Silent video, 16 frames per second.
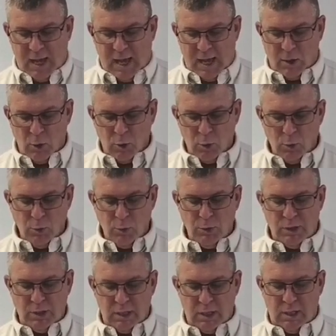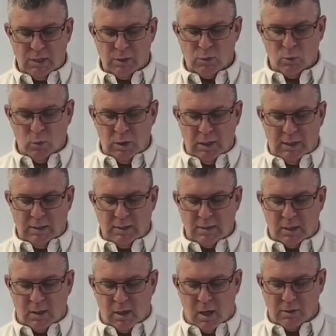And who then is willing
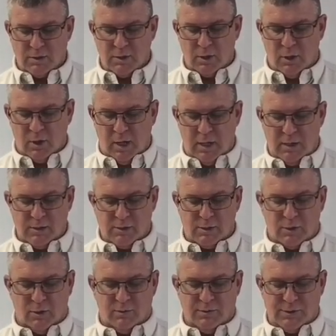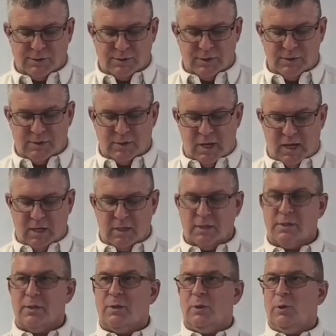to consecrate his service this day
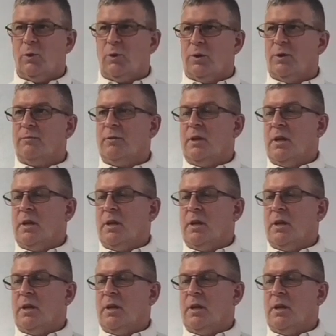unto the Lord?